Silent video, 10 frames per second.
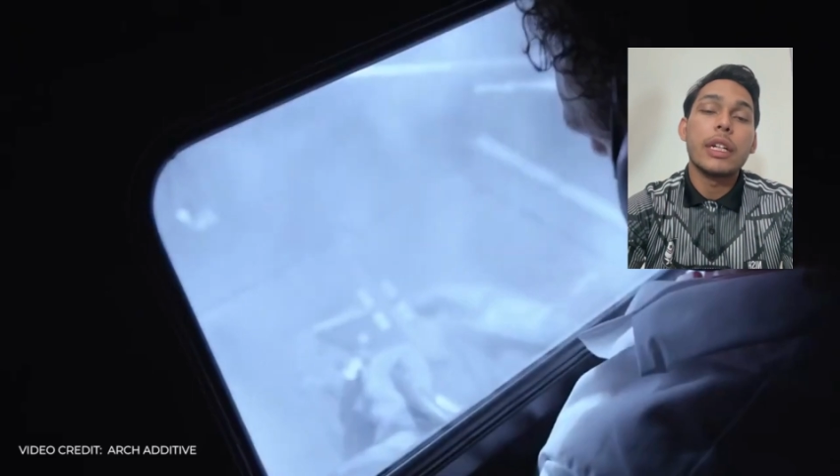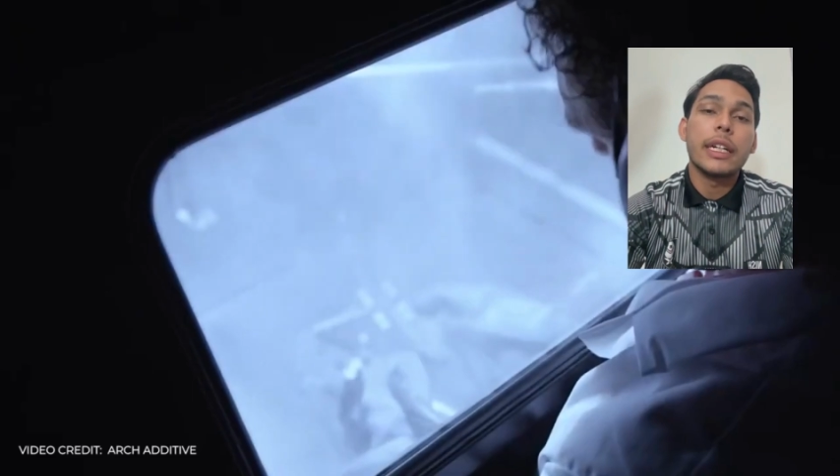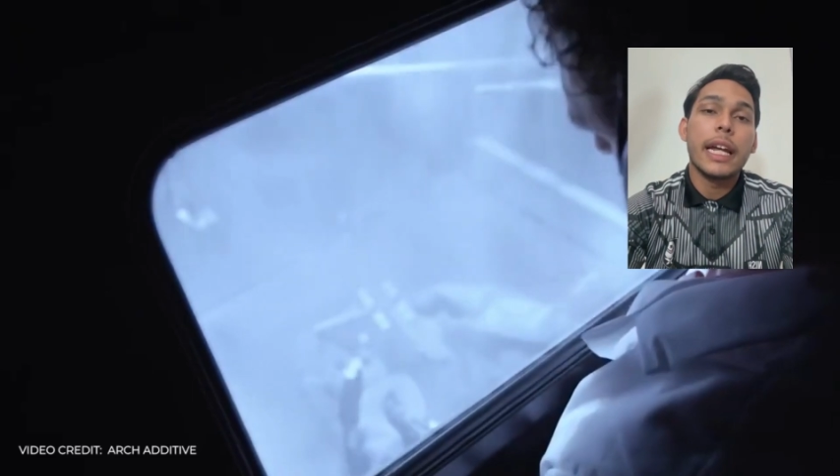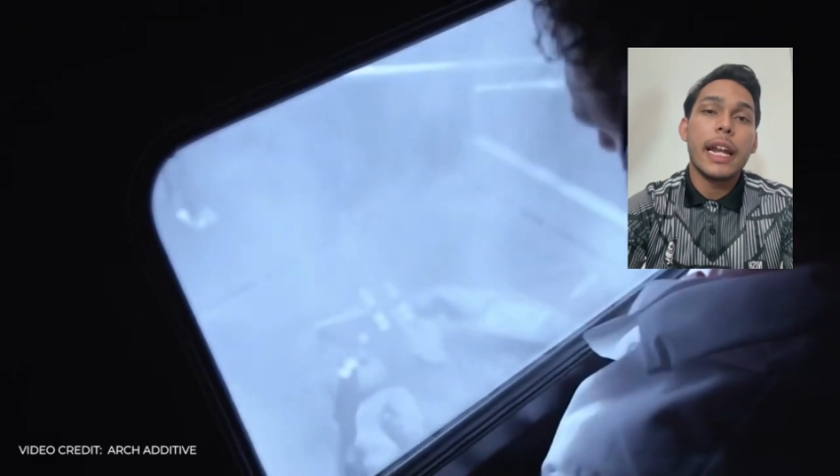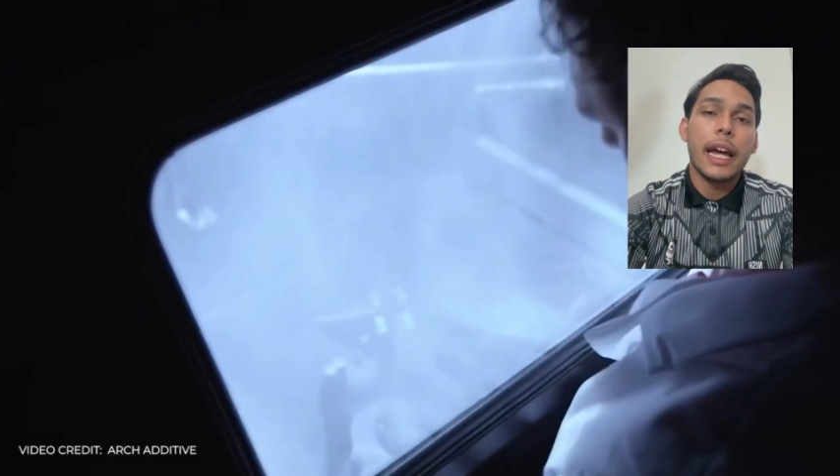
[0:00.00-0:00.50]

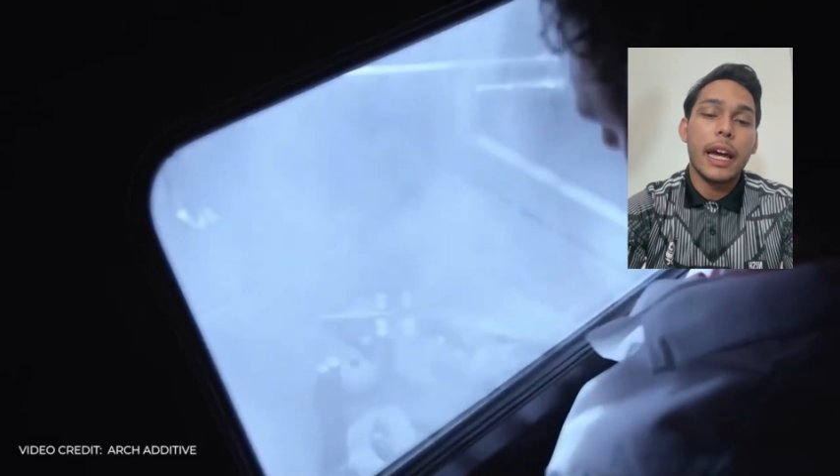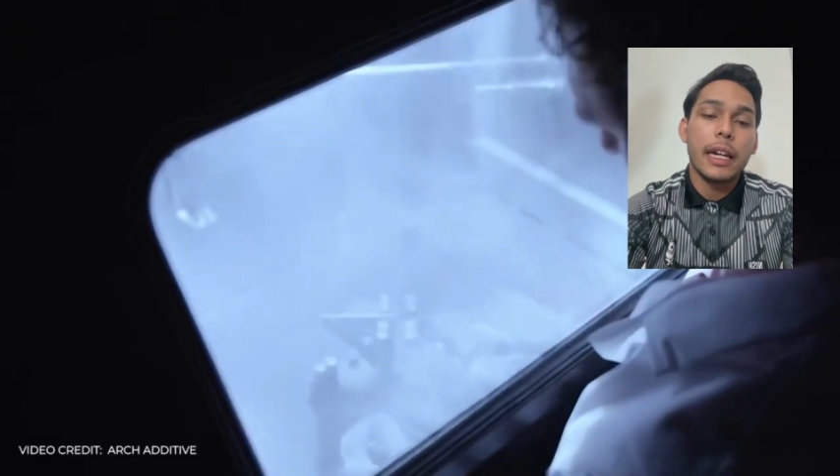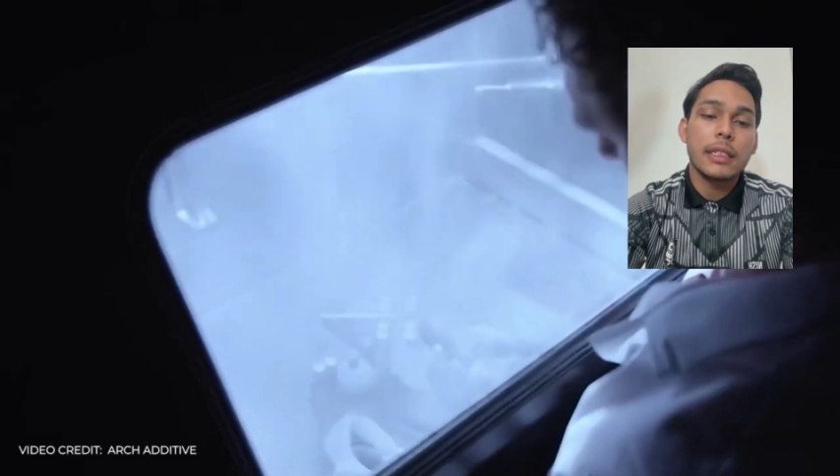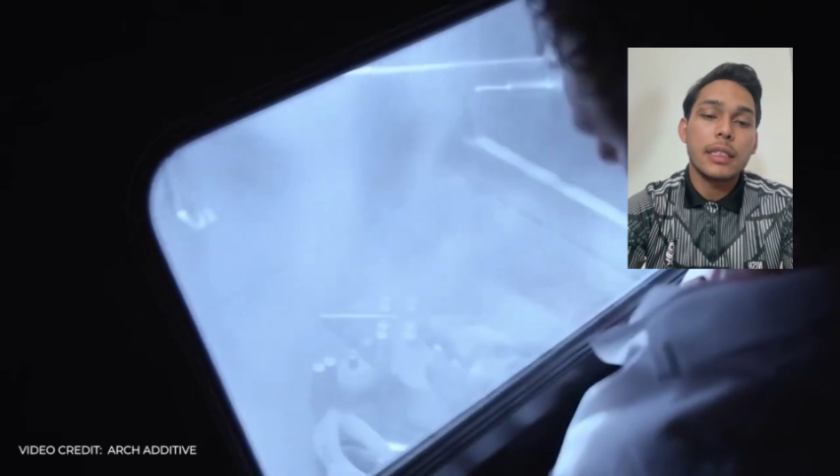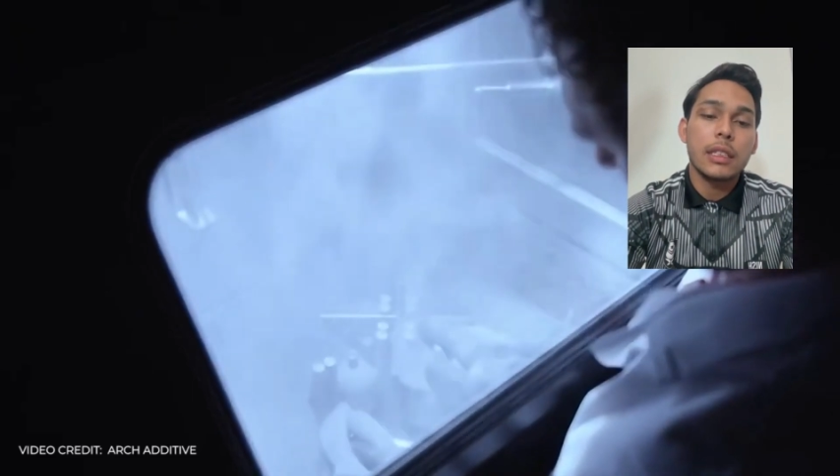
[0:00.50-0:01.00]
that
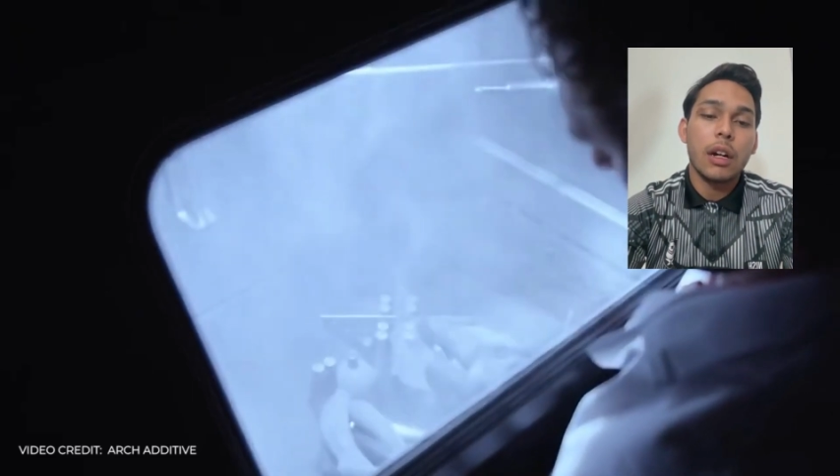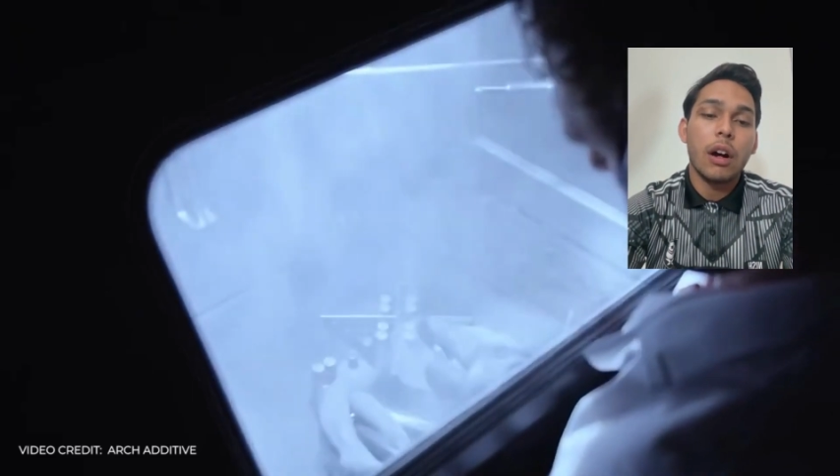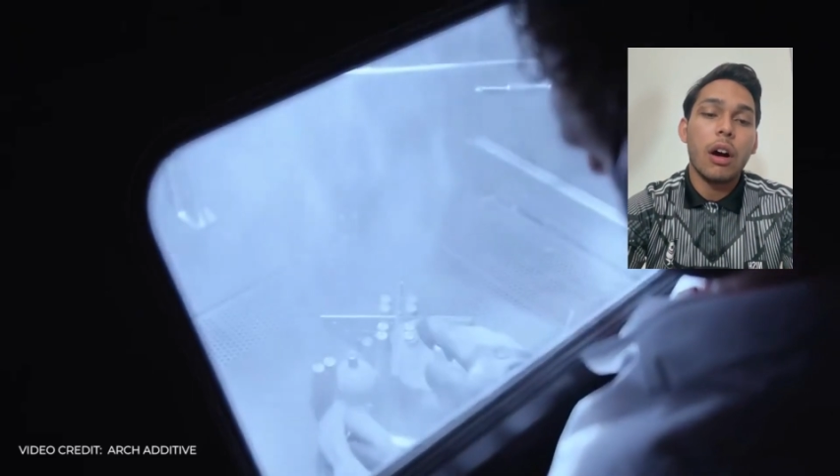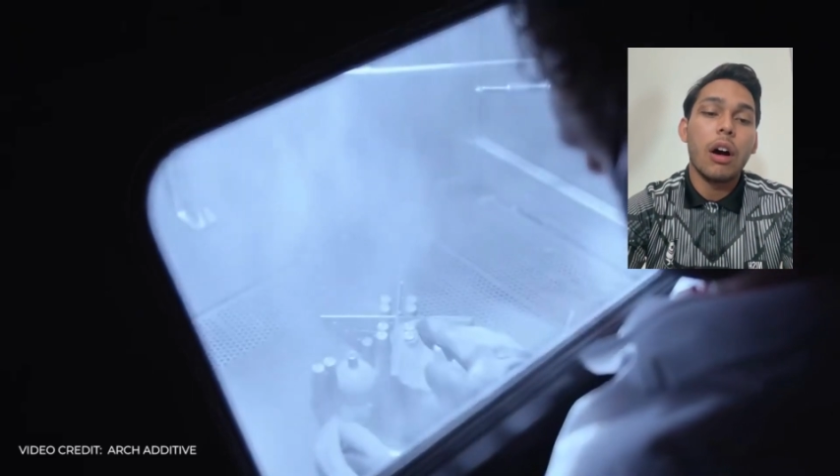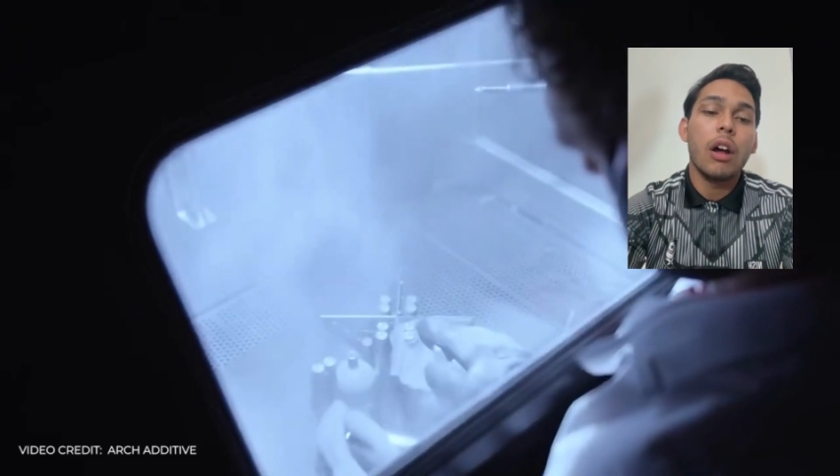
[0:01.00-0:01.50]
has
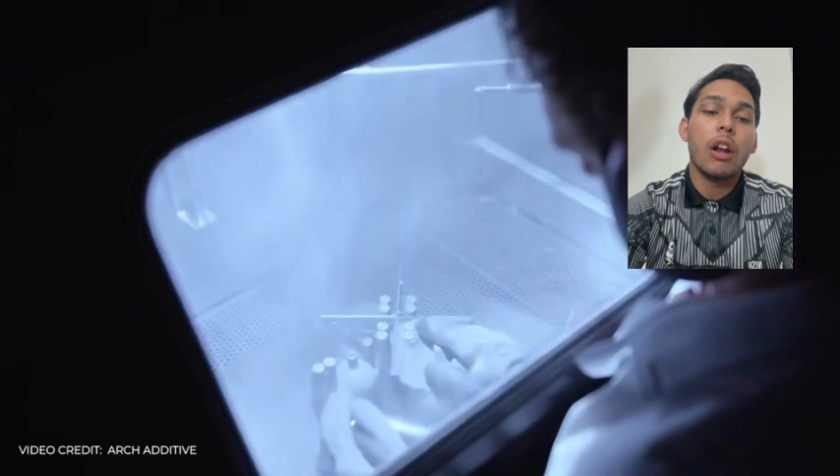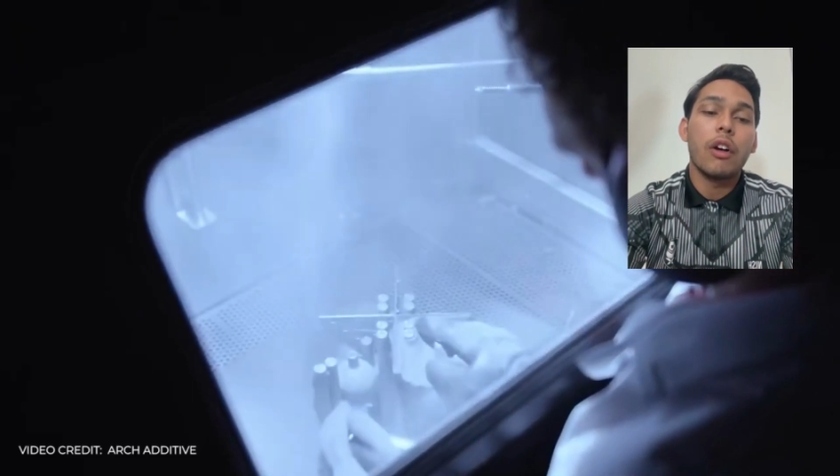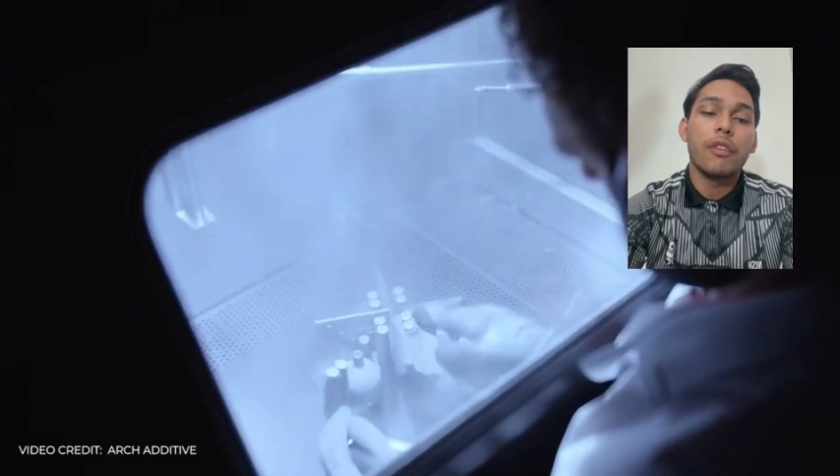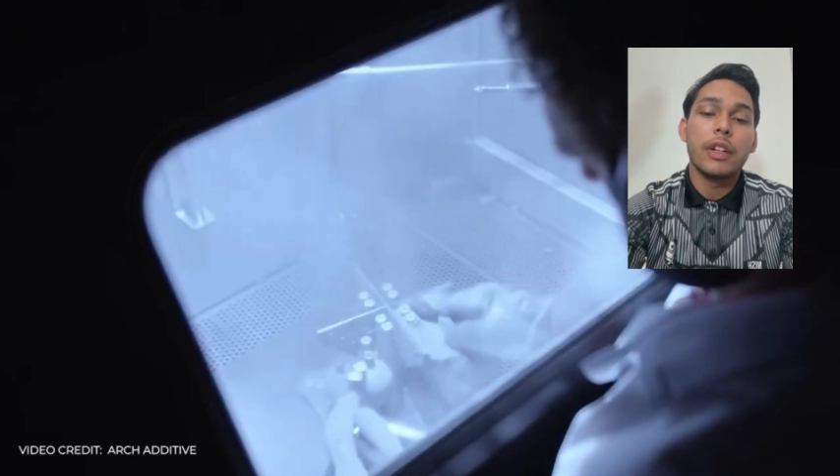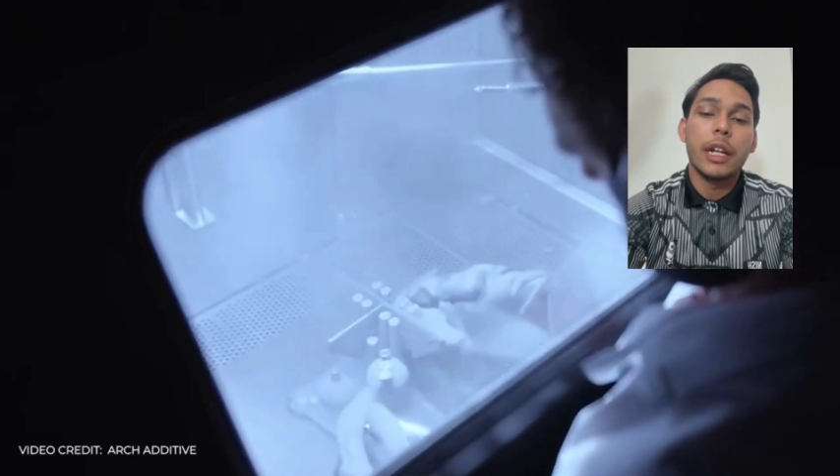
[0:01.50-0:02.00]
all
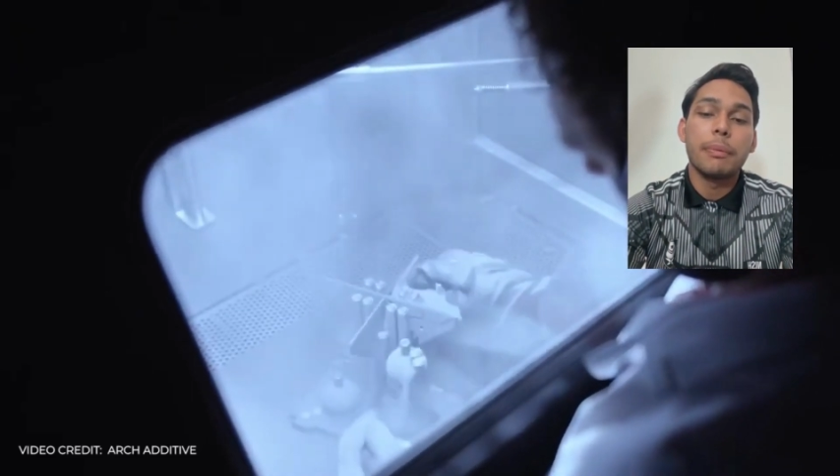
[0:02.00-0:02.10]
of that